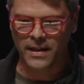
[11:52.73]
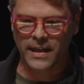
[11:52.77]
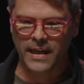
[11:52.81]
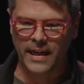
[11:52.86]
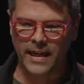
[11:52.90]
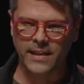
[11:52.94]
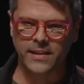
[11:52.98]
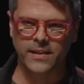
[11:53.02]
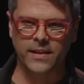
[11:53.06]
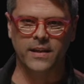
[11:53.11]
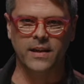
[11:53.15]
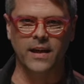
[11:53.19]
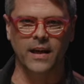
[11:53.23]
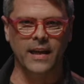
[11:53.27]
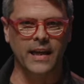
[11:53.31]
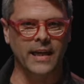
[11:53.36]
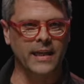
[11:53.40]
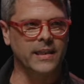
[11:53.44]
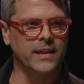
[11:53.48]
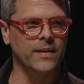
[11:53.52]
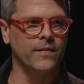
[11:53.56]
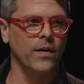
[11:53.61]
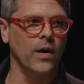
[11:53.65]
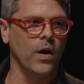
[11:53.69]
as a
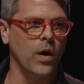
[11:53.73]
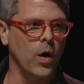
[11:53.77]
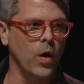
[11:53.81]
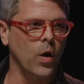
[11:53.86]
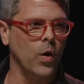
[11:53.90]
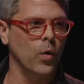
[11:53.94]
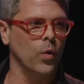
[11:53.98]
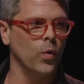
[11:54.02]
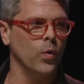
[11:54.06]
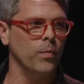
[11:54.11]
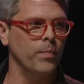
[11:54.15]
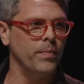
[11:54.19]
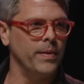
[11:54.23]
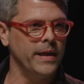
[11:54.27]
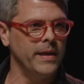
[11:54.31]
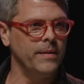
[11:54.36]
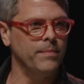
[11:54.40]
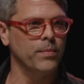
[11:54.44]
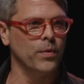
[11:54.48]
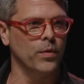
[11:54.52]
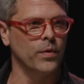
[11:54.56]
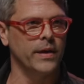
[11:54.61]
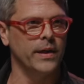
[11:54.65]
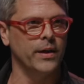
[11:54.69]
collective whole
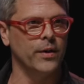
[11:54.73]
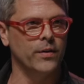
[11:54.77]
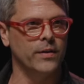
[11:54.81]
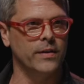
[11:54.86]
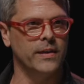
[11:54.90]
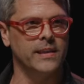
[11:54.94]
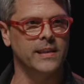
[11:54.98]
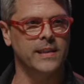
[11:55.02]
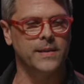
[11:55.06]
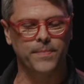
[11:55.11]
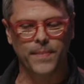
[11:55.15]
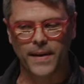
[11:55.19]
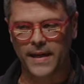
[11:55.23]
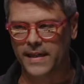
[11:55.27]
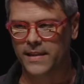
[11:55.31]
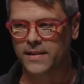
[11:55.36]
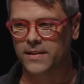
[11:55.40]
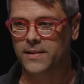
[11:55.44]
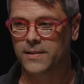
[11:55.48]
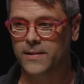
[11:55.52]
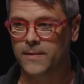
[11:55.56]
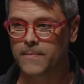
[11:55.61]
people here in this space.